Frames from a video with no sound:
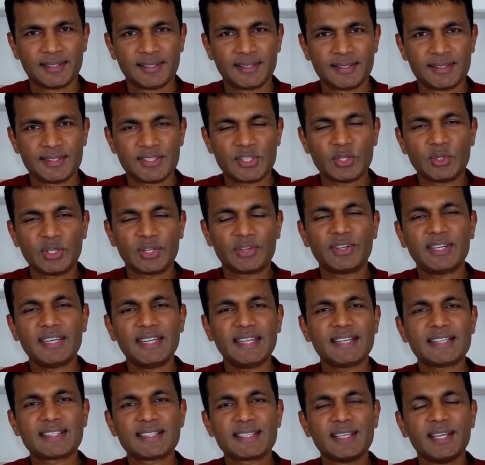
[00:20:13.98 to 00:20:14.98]
So the
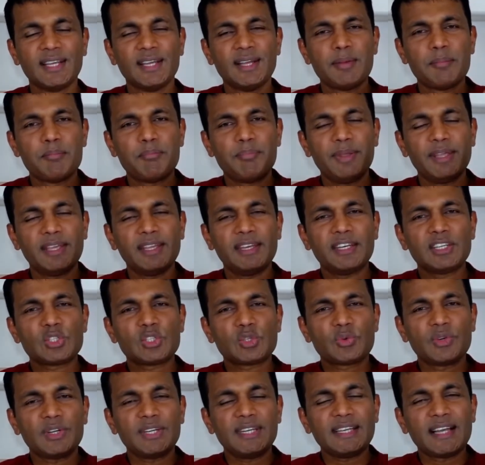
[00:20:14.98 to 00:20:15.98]
critic is beginning
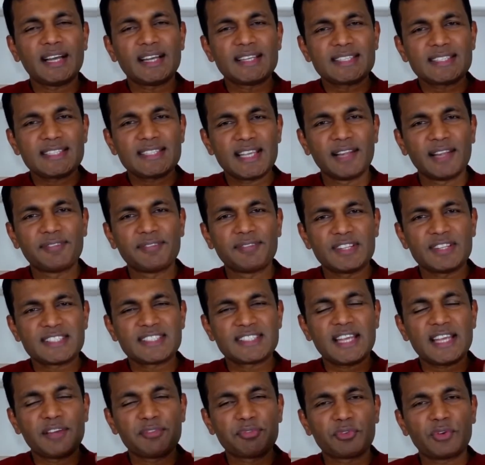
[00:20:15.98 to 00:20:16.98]
to critique ourselves. The
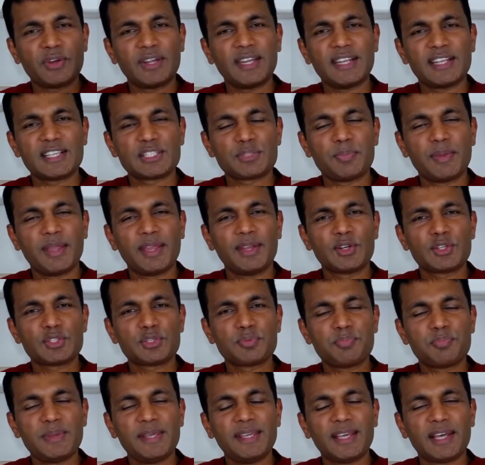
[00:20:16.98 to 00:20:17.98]
self-critic is beginning to
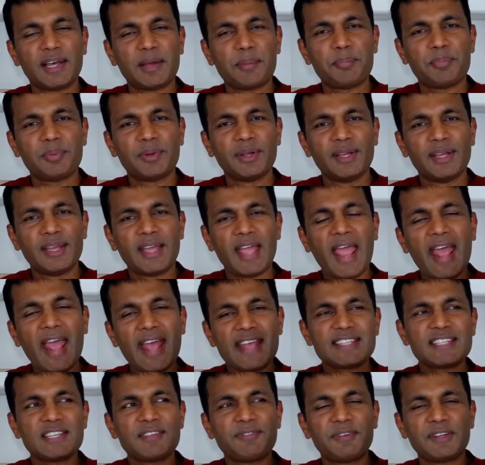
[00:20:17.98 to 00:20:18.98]
speak up
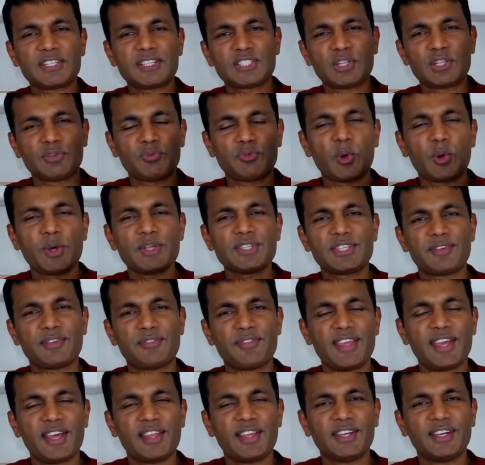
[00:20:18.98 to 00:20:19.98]
as if it is the voice
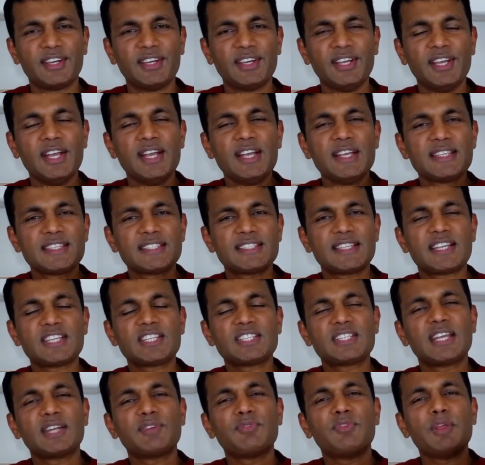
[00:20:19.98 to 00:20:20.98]
of the other,
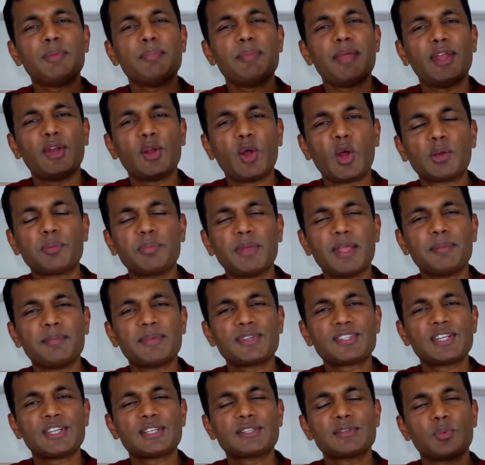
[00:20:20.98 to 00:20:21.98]
such that we may not make
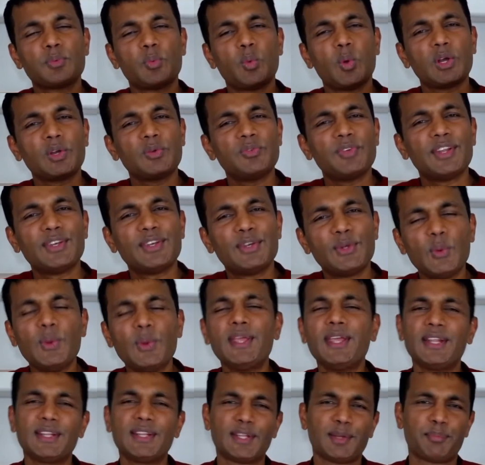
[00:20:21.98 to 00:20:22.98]
mistakes. What we're
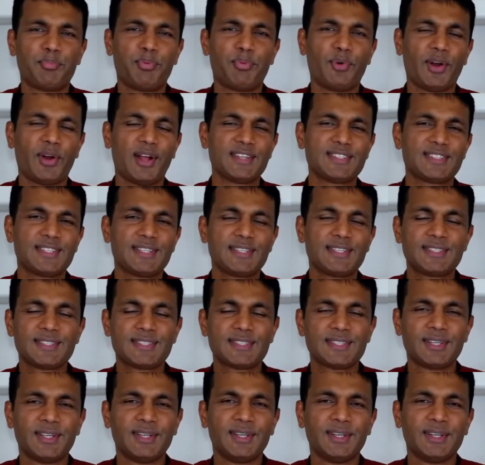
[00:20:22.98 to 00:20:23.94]
doing in the process